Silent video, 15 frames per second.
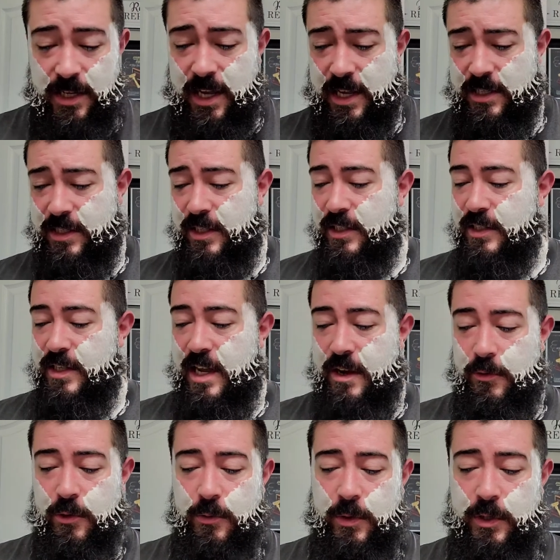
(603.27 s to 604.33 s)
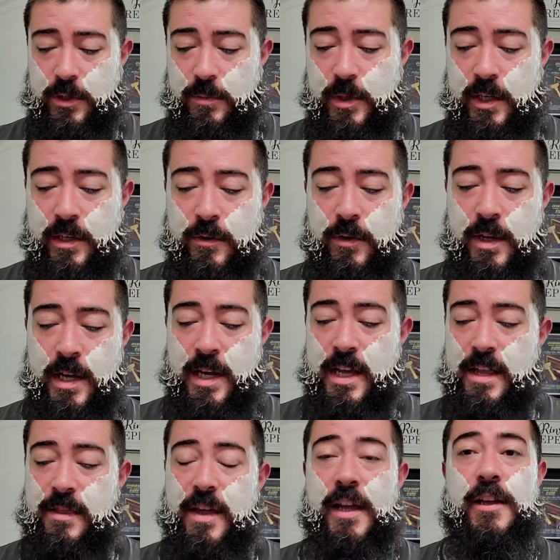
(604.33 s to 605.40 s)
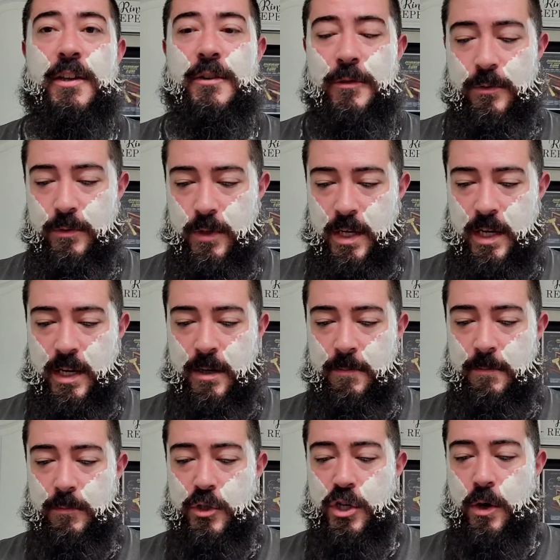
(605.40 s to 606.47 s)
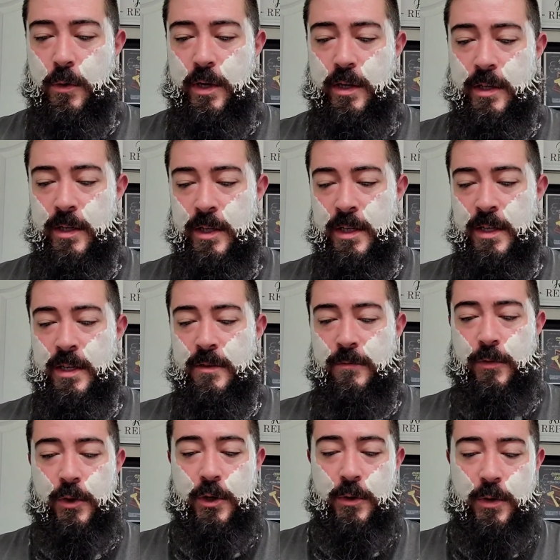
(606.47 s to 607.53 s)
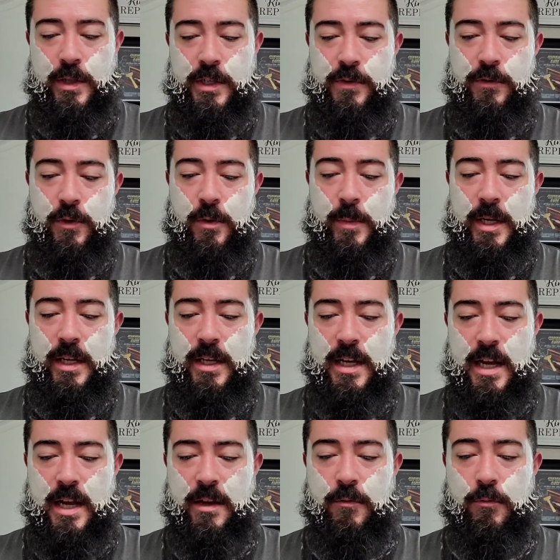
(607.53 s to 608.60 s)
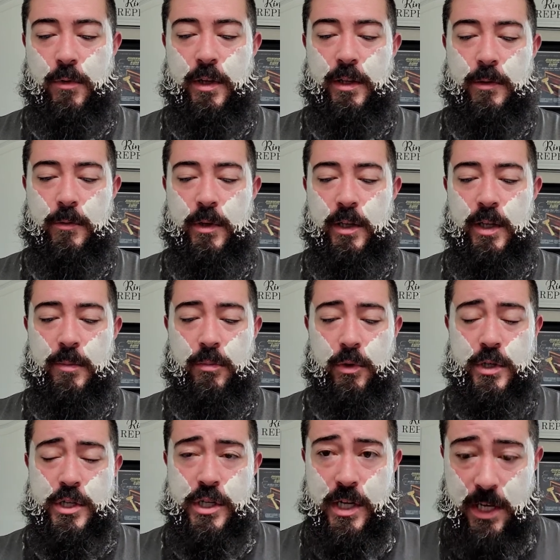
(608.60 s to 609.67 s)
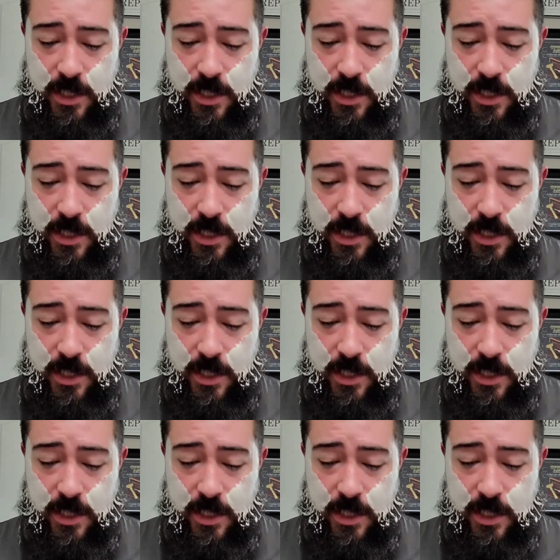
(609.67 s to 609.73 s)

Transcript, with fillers: as it is now going to be known. Thank you, um, Joey, for doing this for me. I really, really appreciate